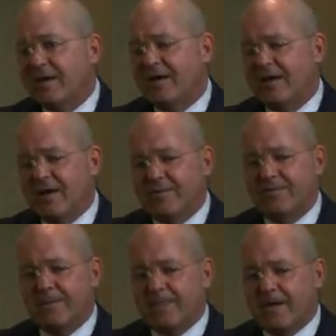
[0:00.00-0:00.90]

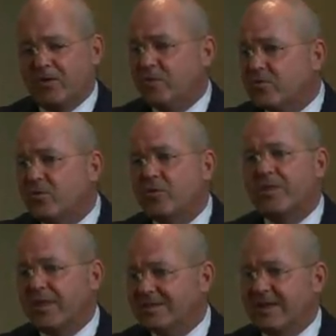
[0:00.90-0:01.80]
YouTube
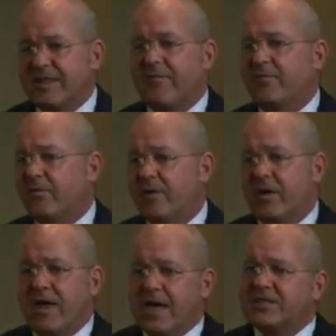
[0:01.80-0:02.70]
and things like that for
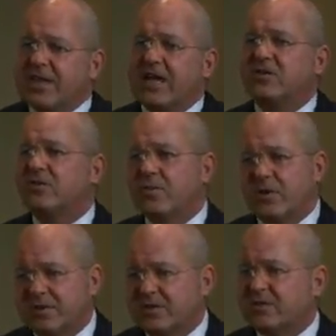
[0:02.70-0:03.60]
educational
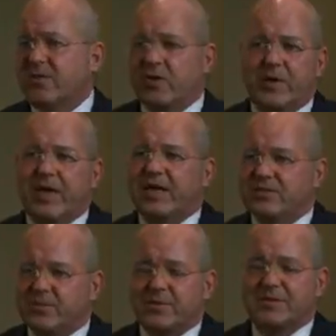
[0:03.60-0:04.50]
purposes, for
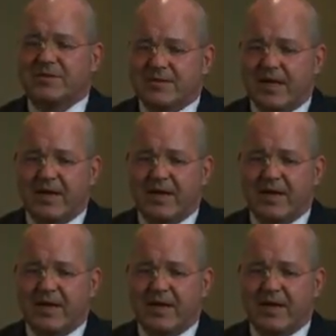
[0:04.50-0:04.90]
communication purposes?